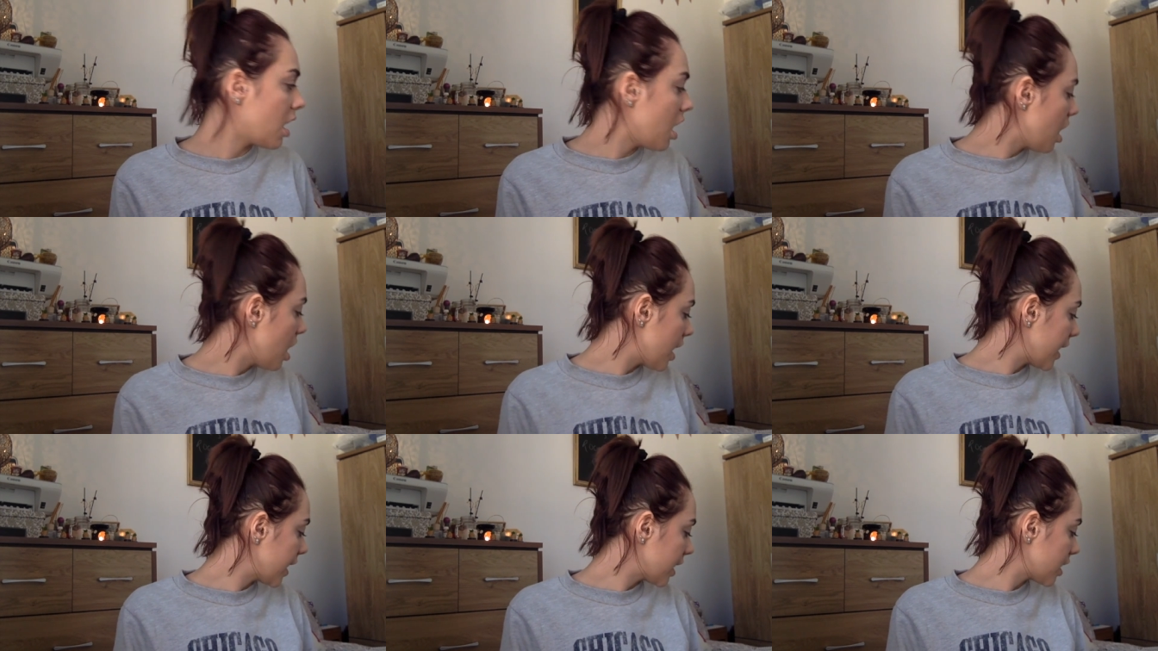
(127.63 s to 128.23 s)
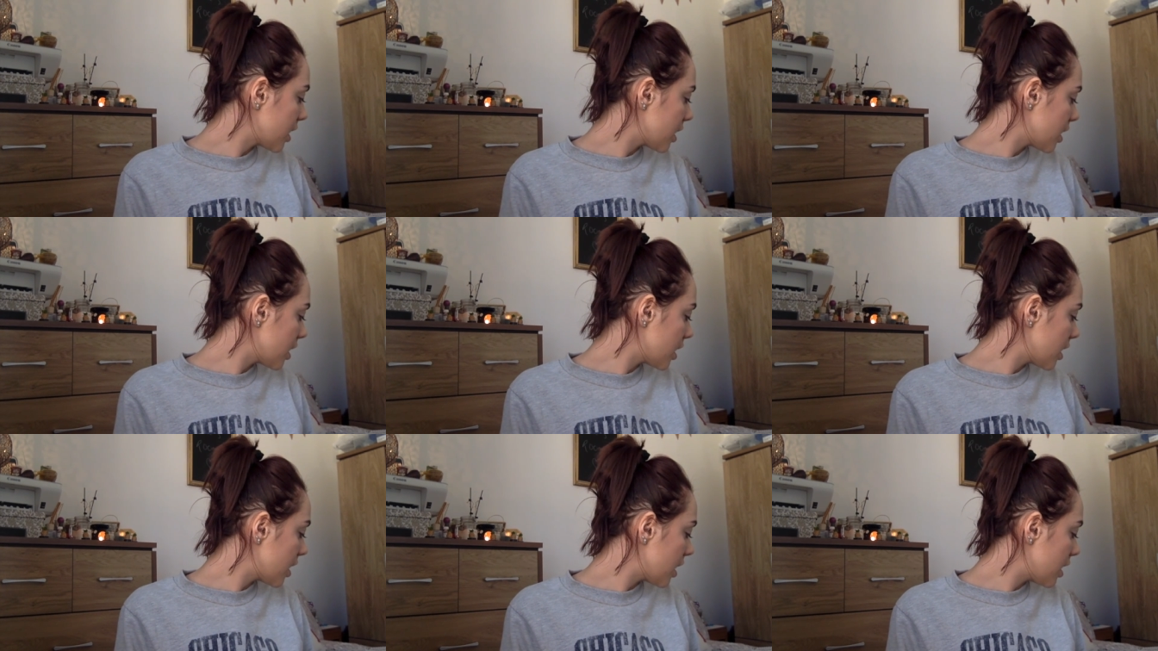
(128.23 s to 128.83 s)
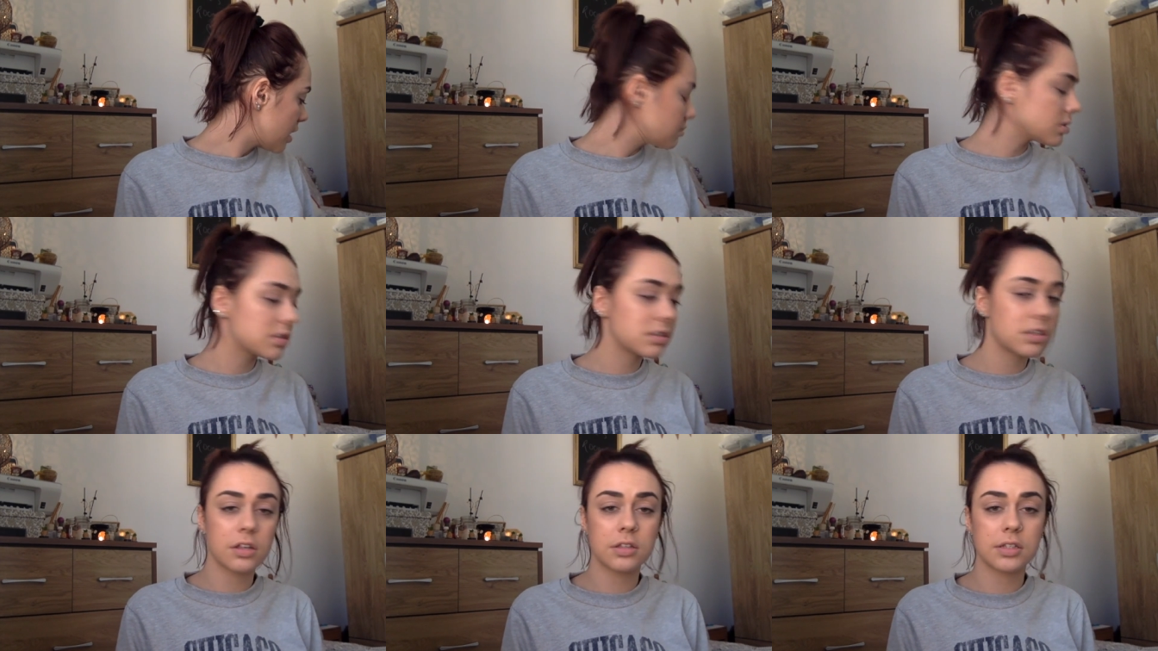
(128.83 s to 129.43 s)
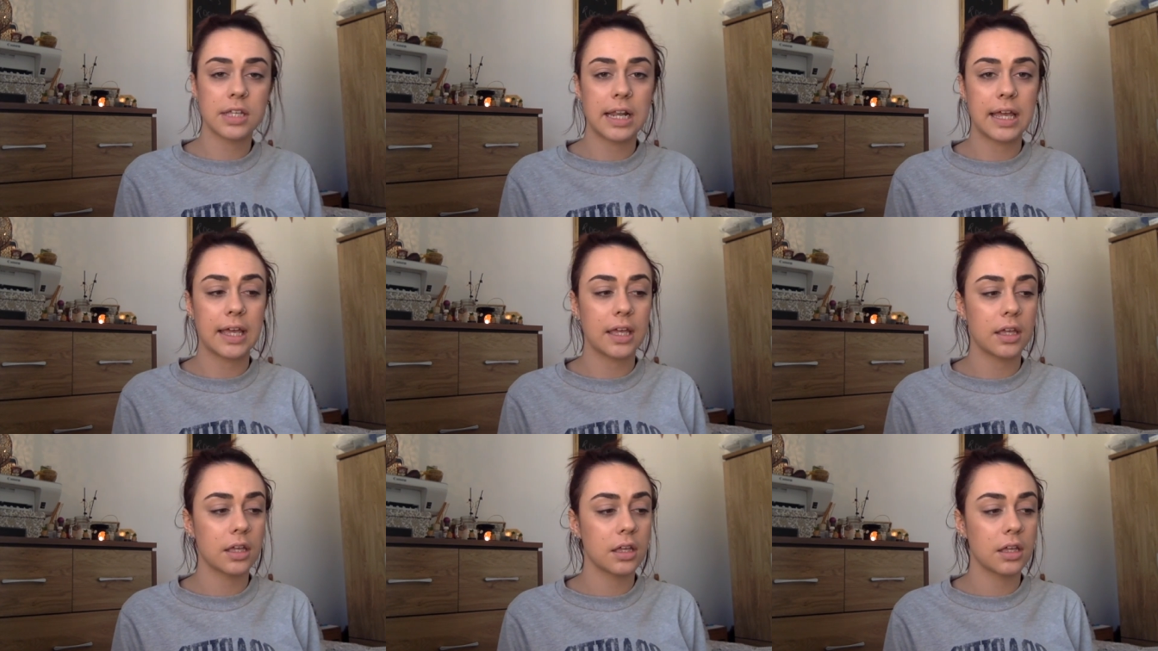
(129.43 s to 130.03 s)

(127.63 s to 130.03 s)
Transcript: I'm so silly.